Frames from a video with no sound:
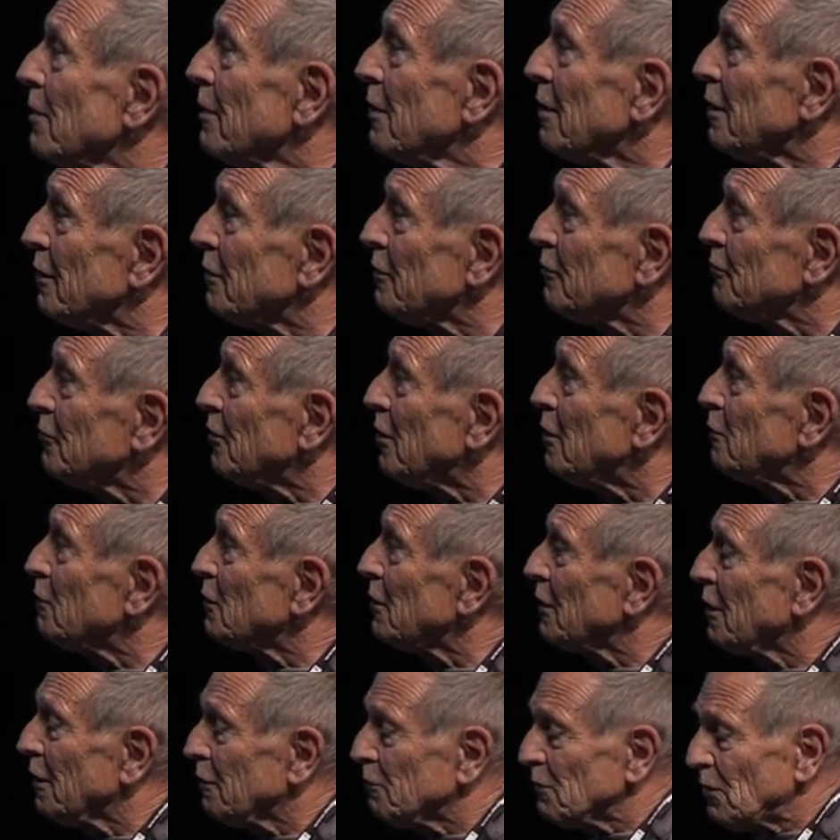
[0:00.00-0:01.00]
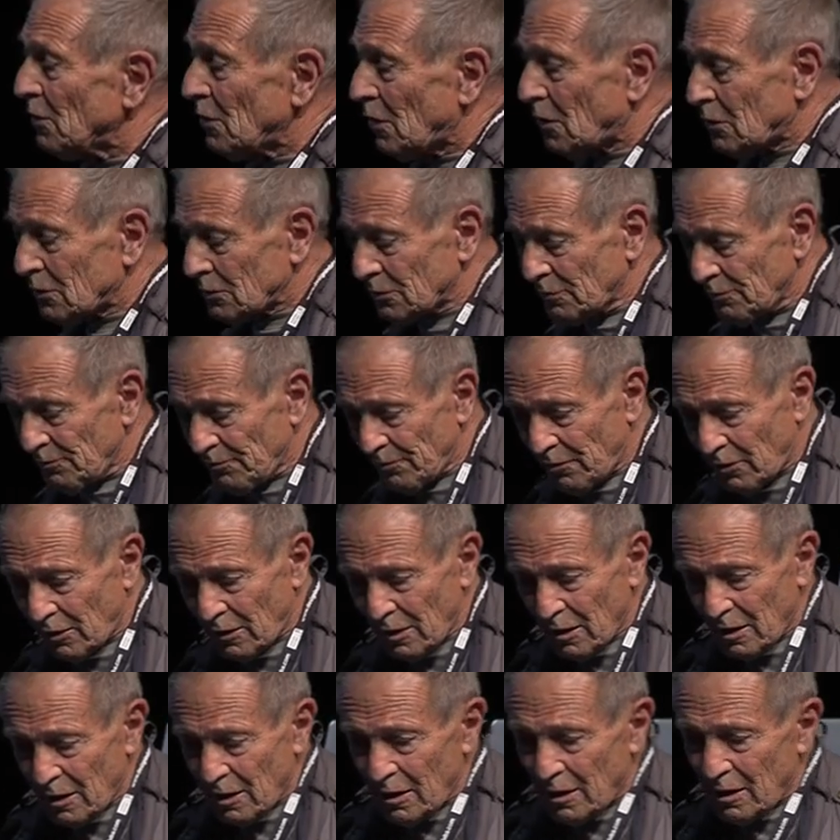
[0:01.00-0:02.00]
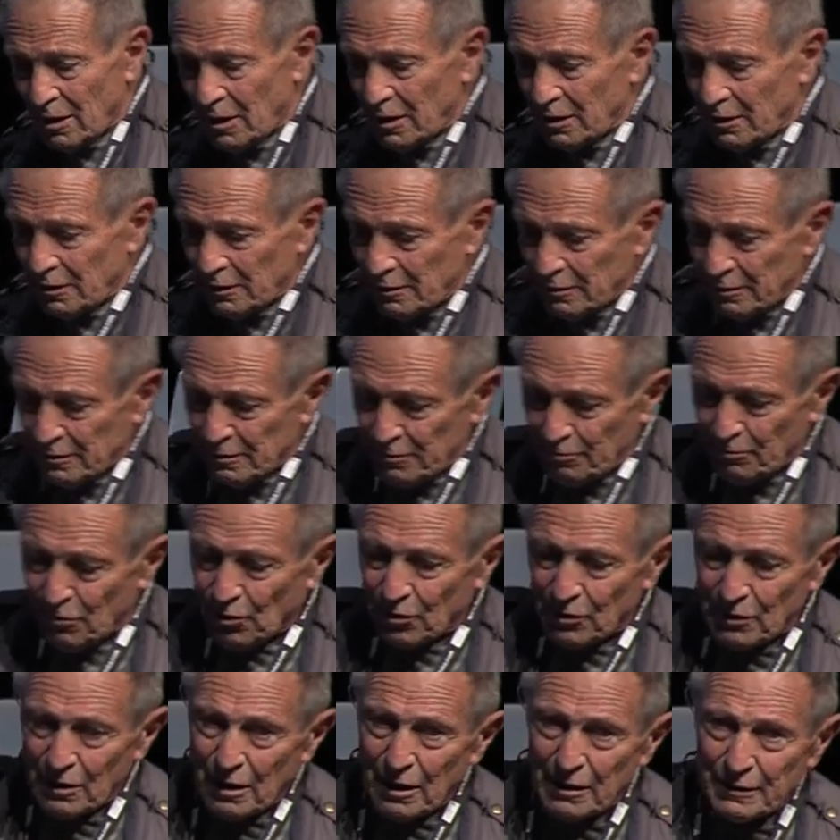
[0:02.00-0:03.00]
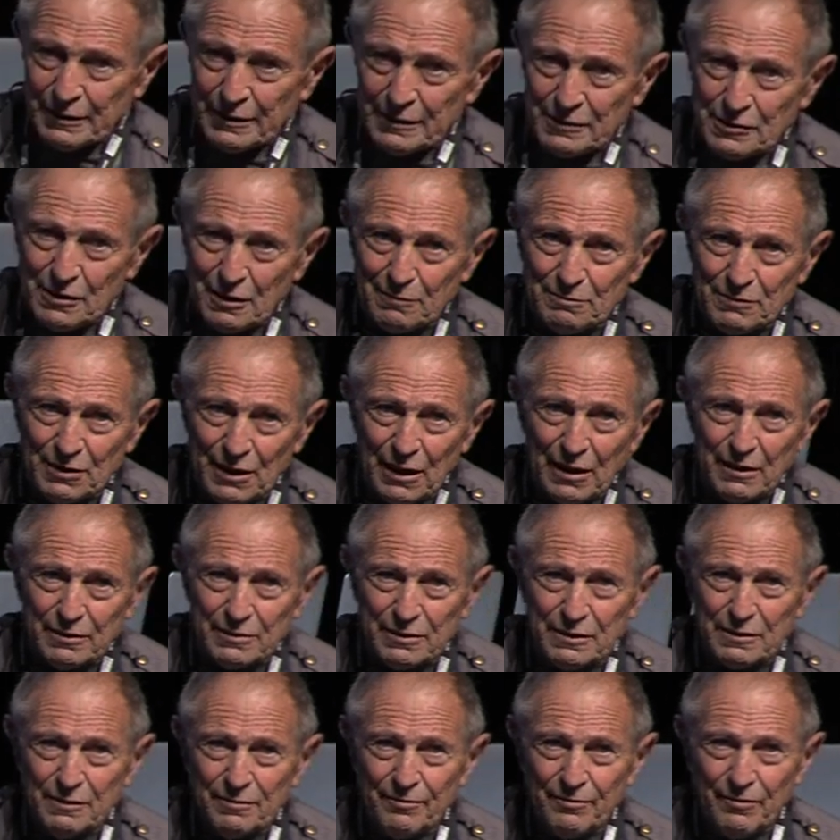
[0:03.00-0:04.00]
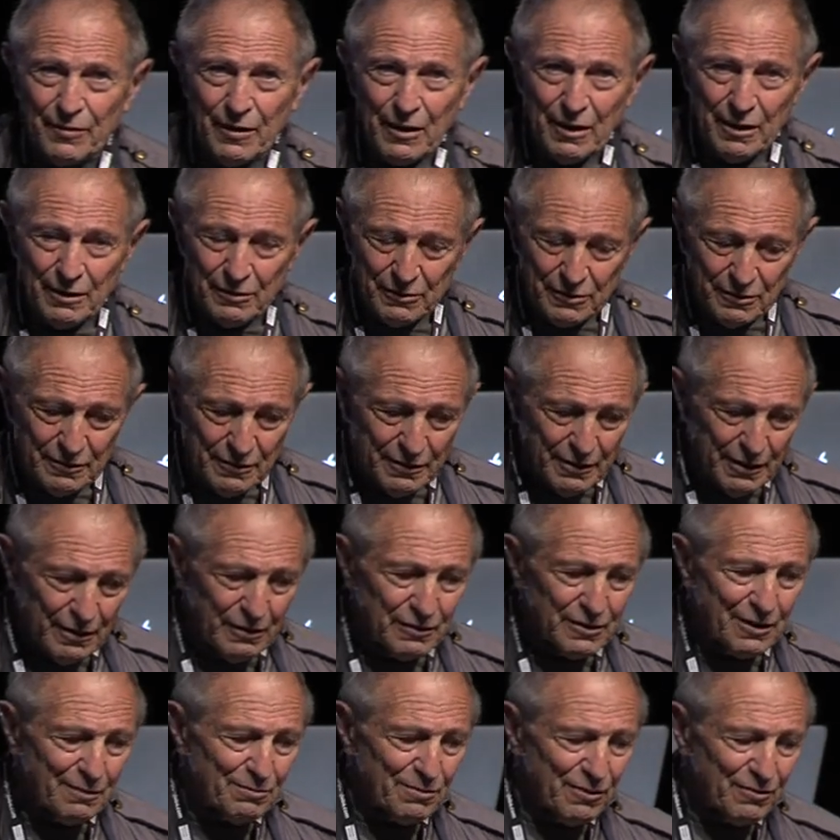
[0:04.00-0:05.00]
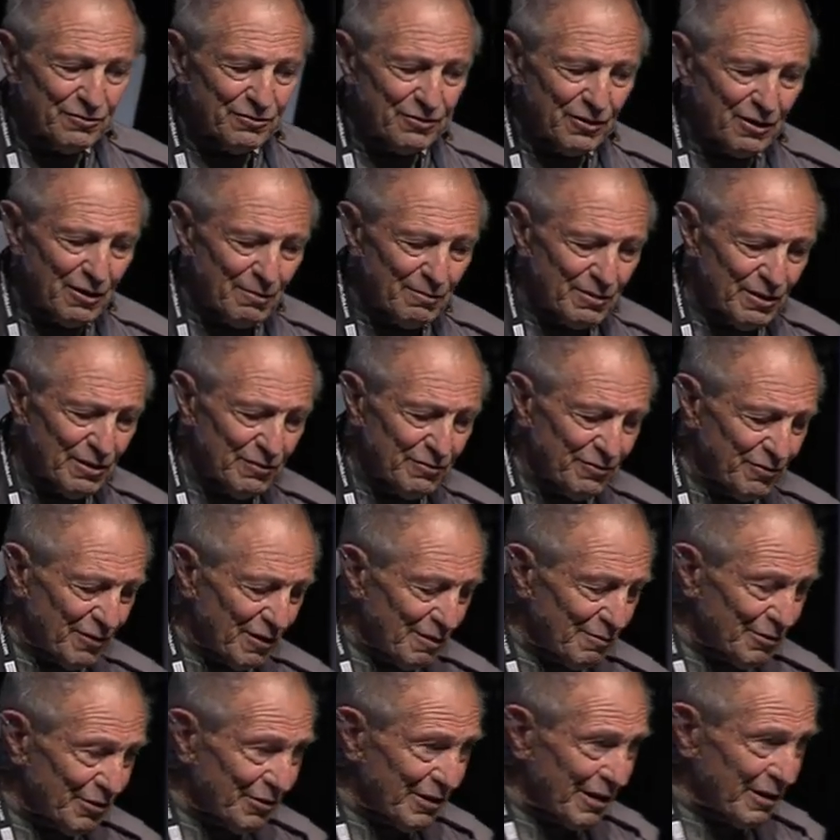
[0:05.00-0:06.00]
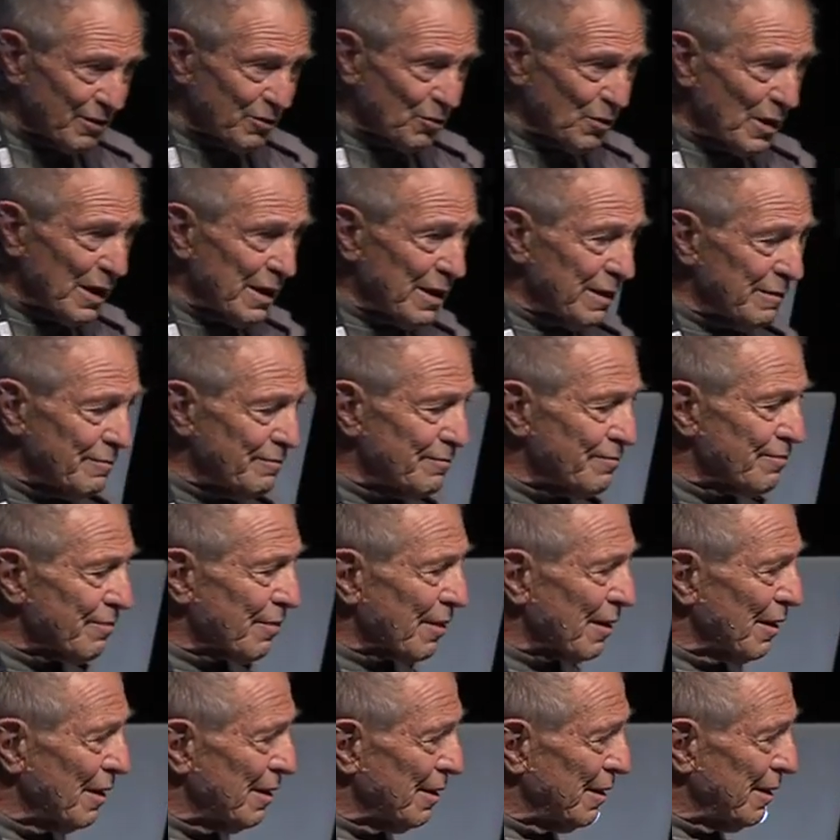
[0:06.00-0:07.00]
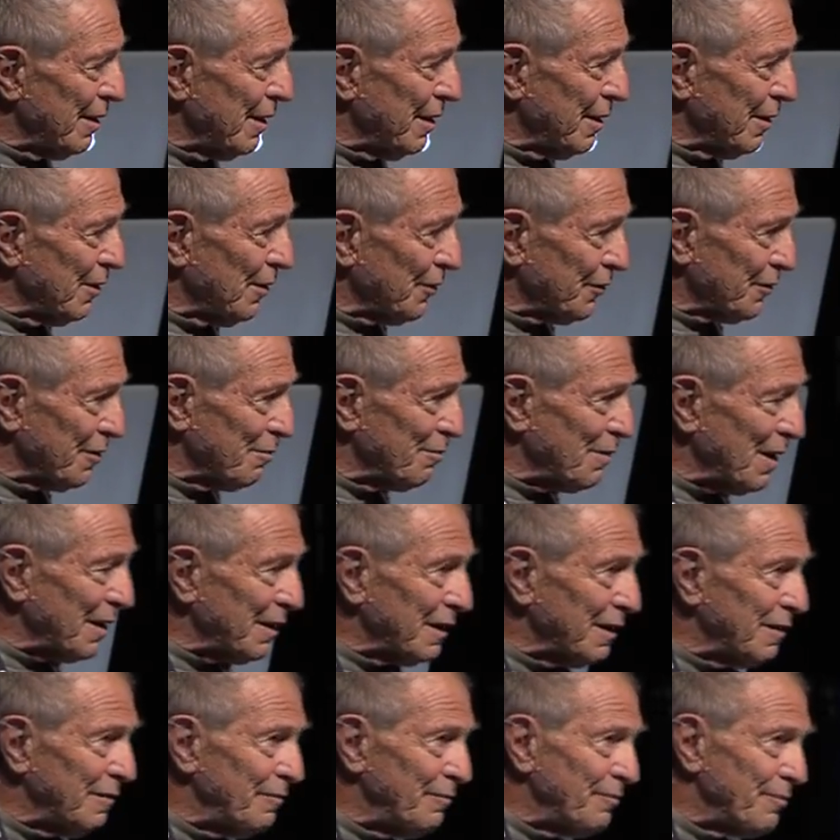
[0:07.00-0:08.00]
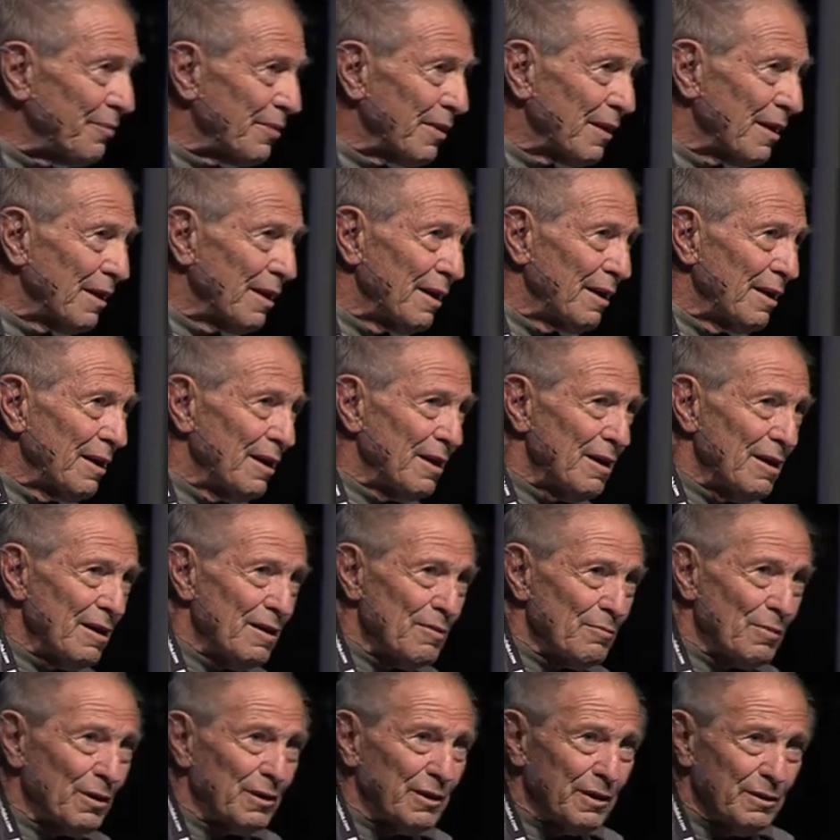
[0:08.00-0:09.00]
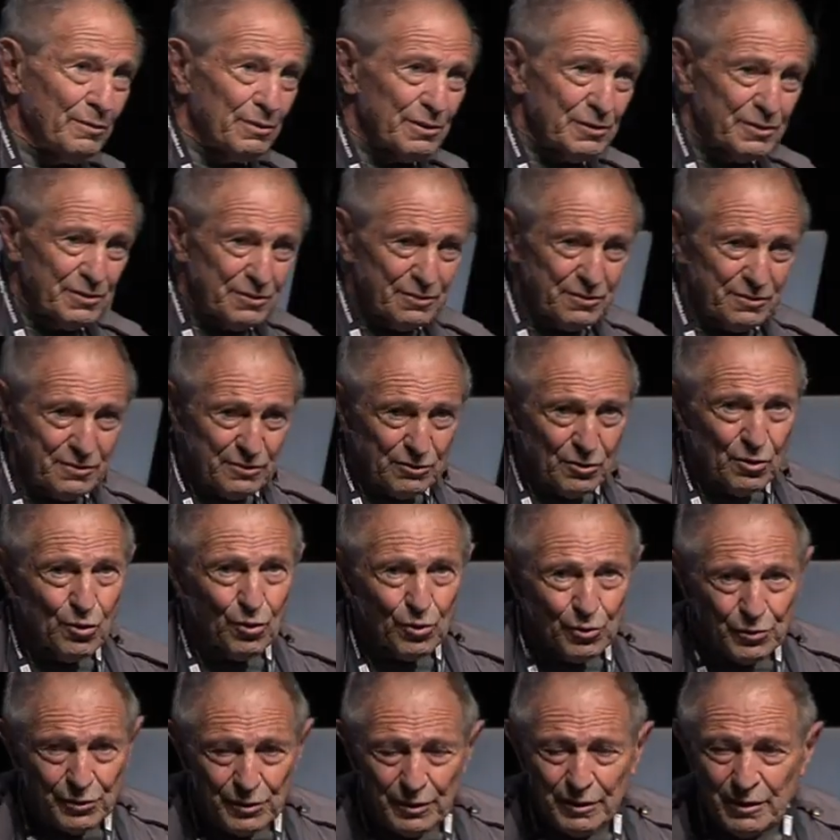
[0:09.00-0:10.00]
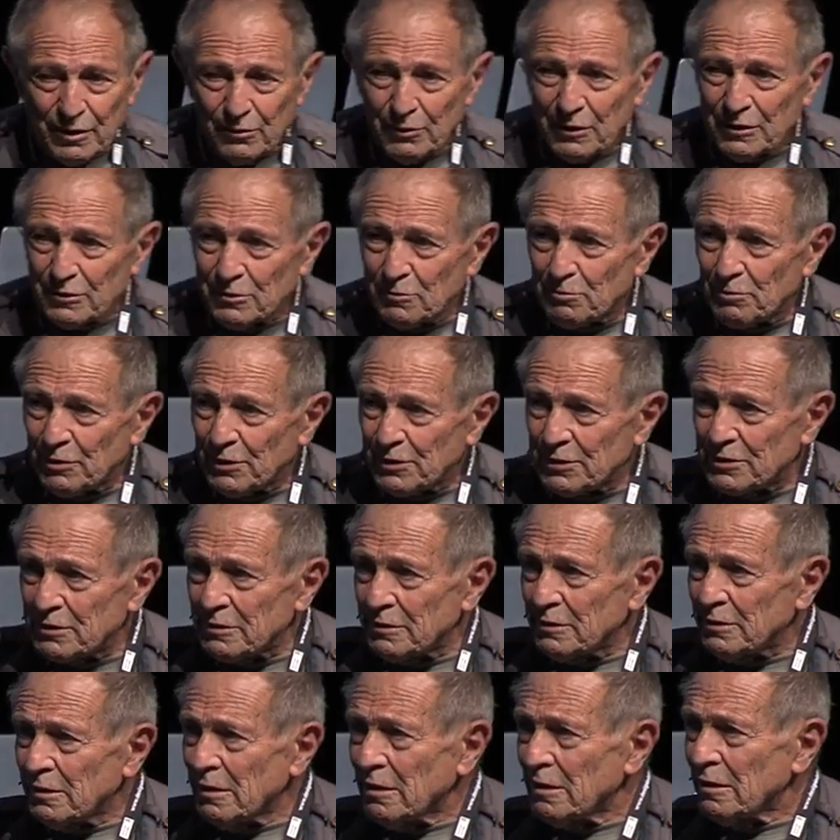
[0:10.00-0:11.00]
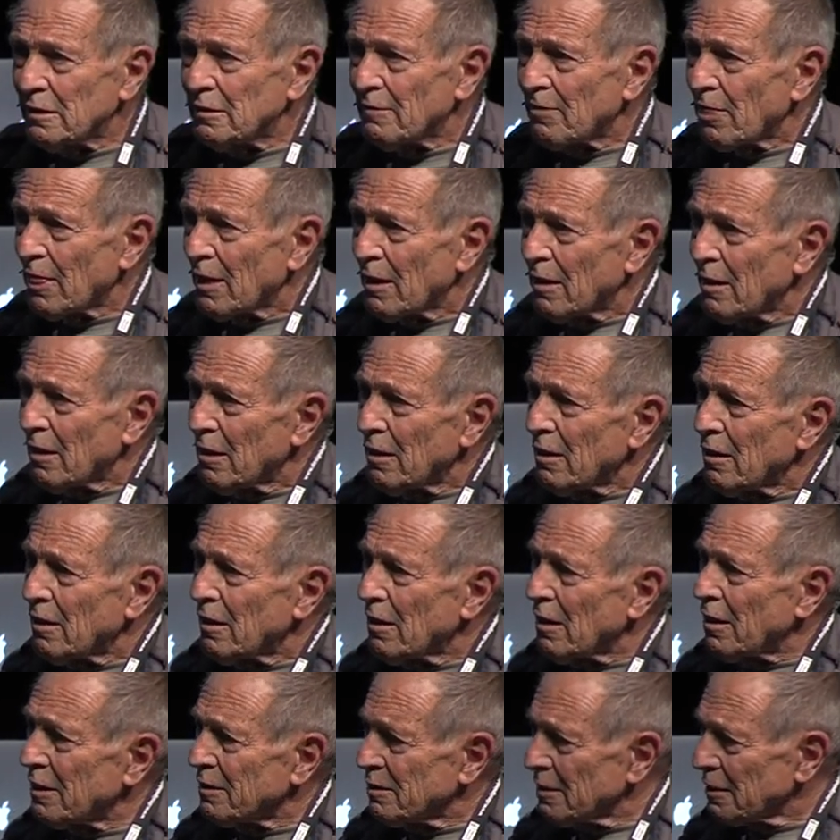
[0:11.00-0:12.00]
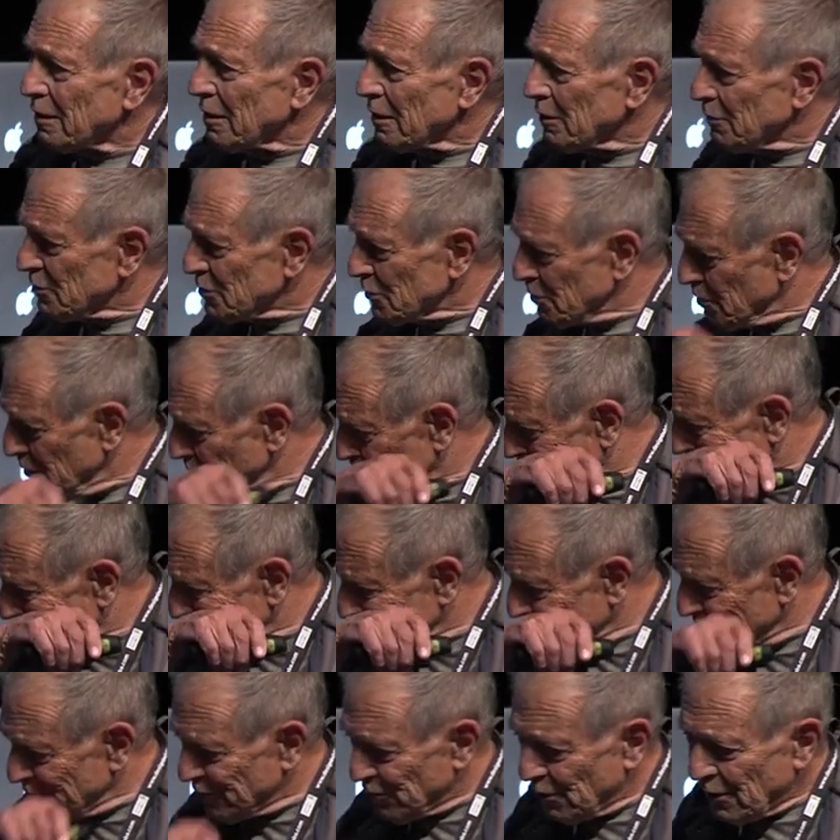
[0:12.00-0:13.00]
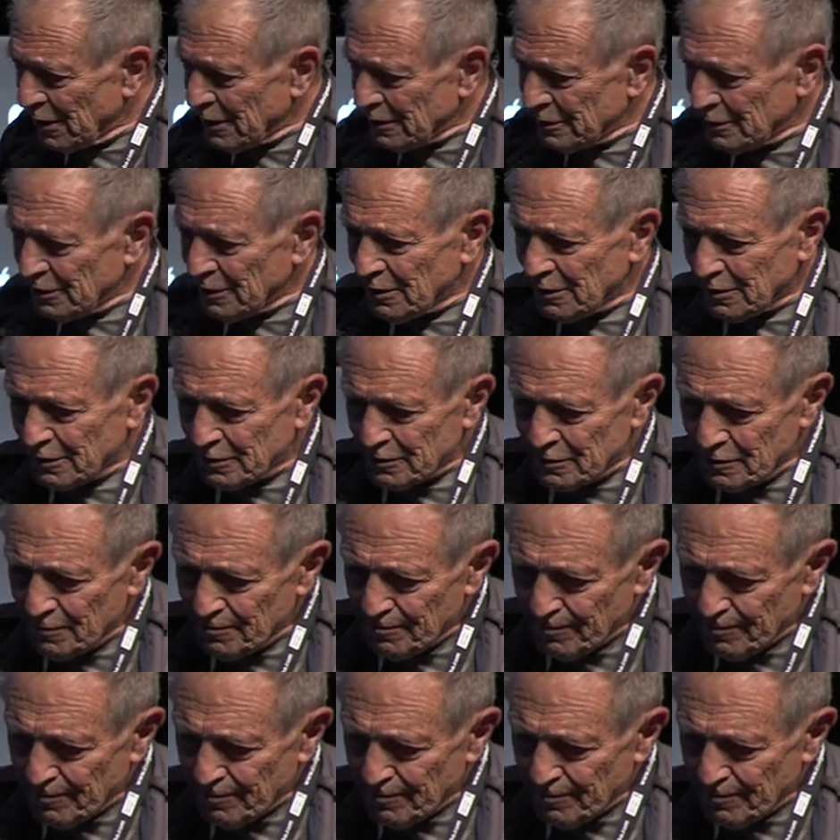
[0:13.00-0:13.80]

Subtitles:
and the farmer came along, and Bongani jumped out, held up the farmer ran away, he got the money, but he was caught and he went to prison. I think he was in prison for 8 years,